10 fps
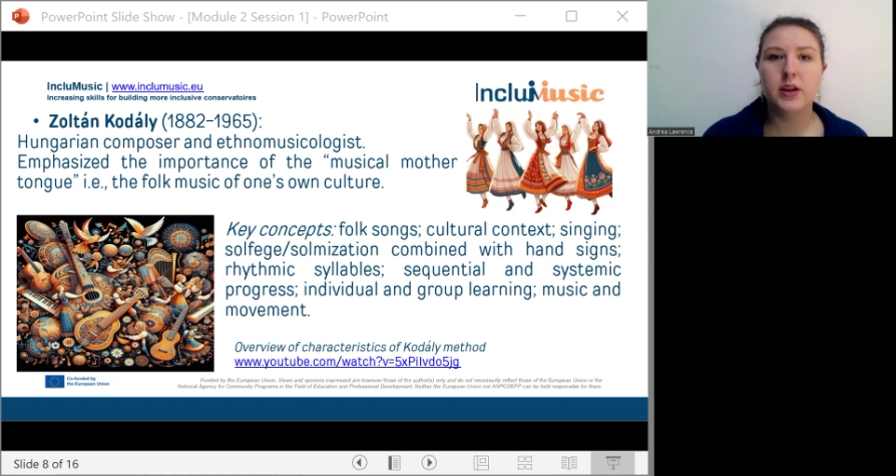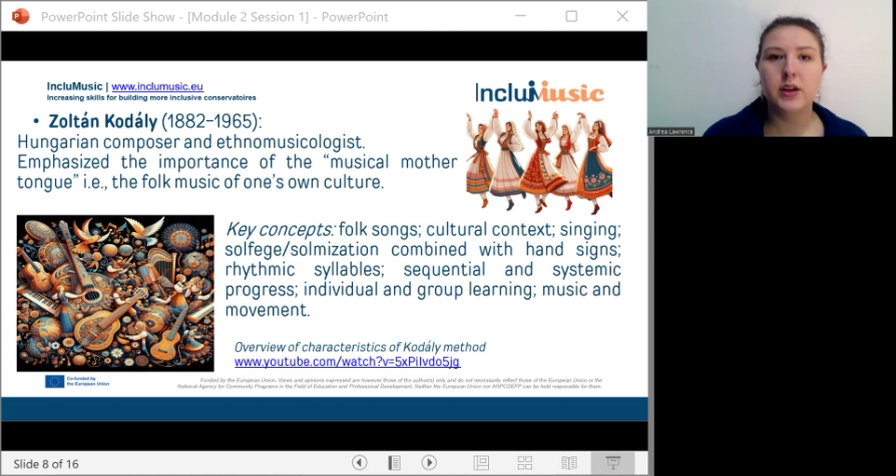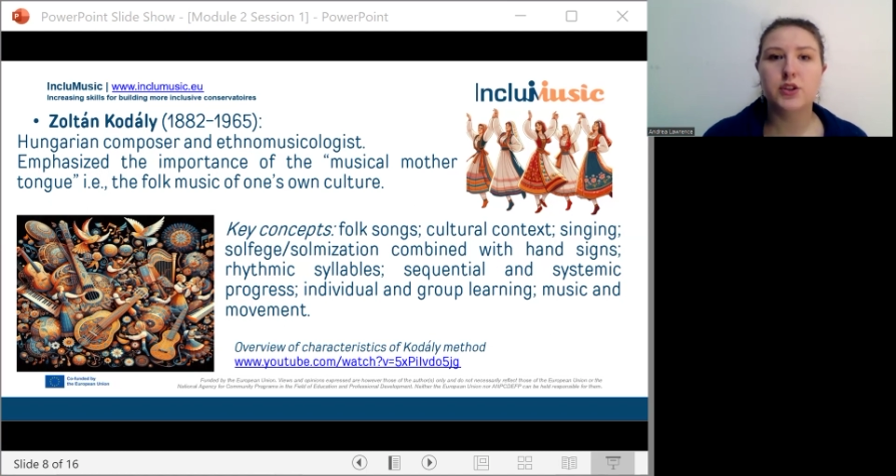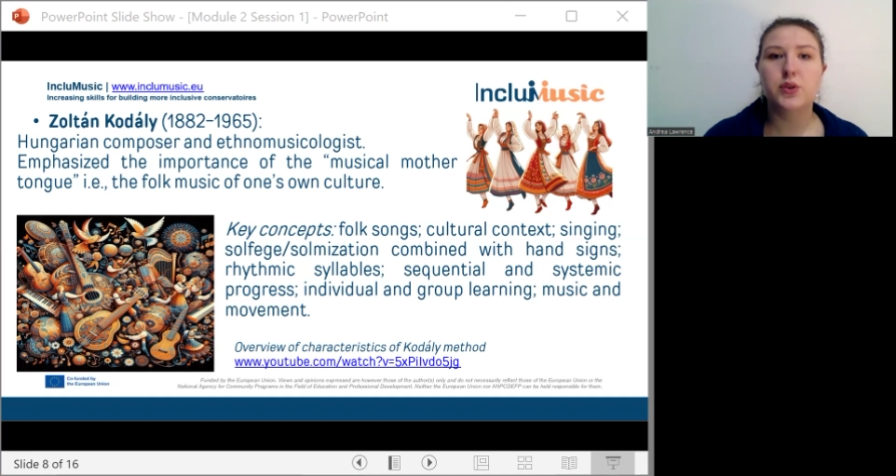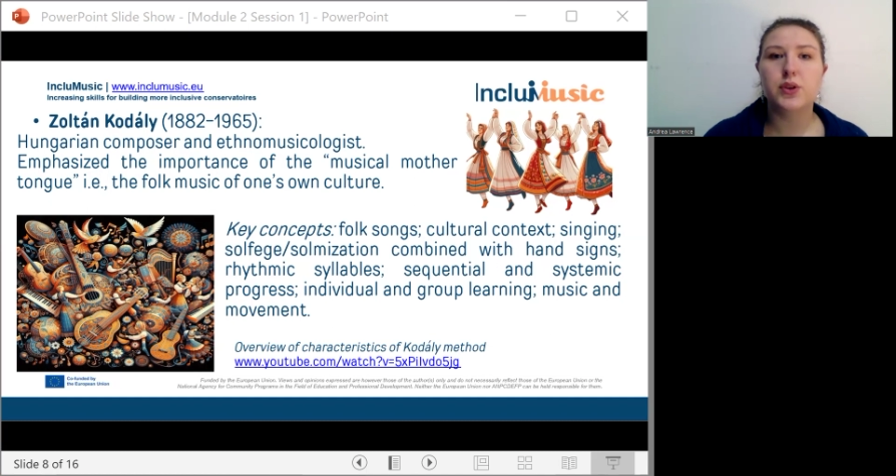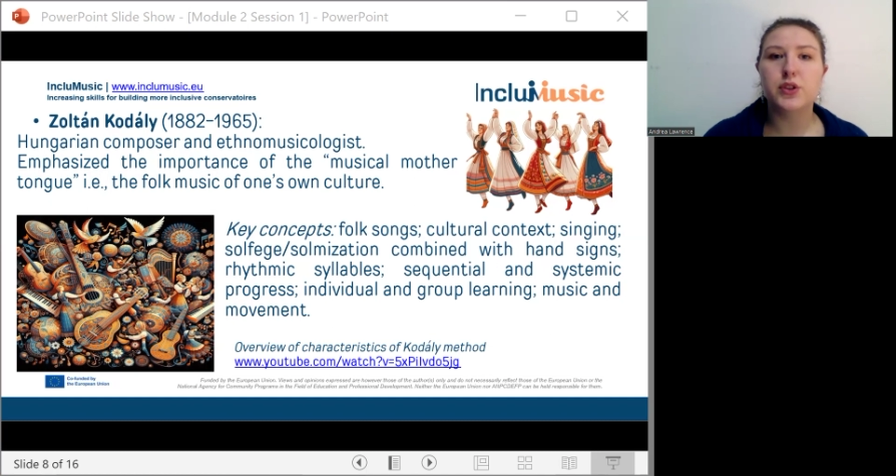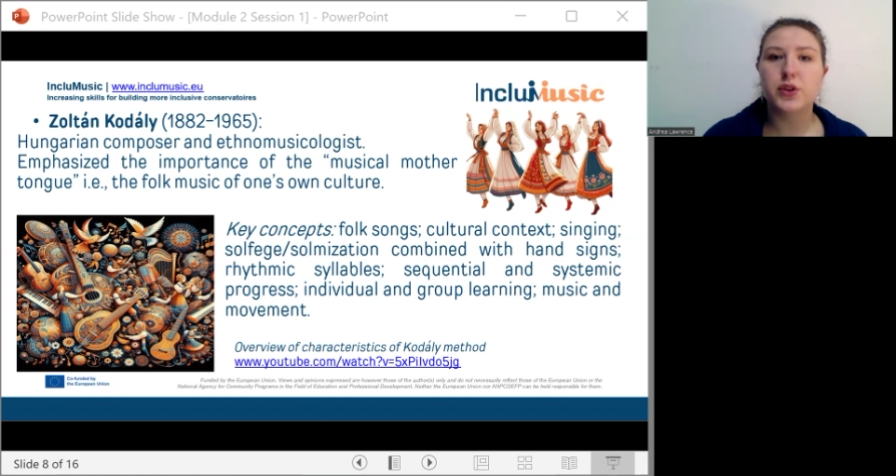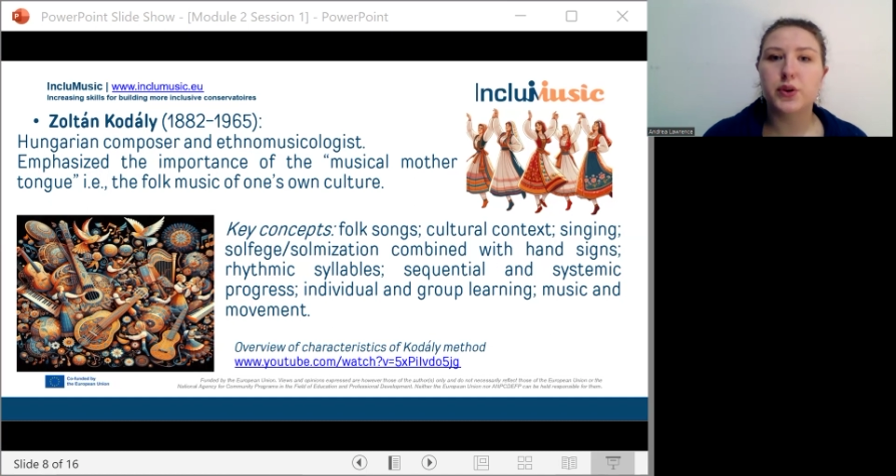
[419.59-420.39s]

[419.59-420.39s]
Students